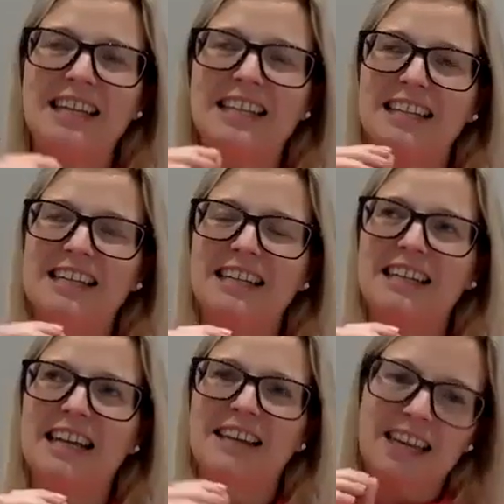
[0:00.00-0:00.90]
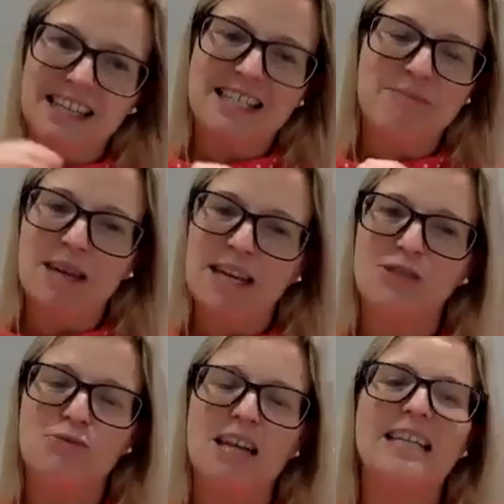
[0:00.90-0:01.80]
that to me
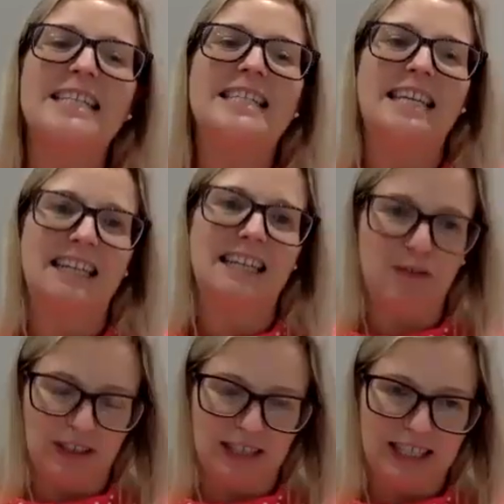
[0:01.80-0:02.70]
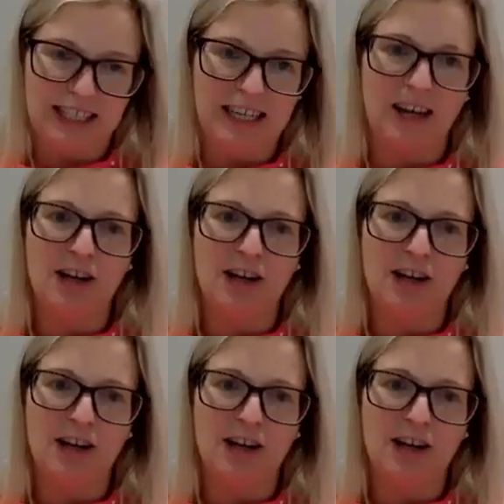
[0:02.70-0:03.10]
is really significant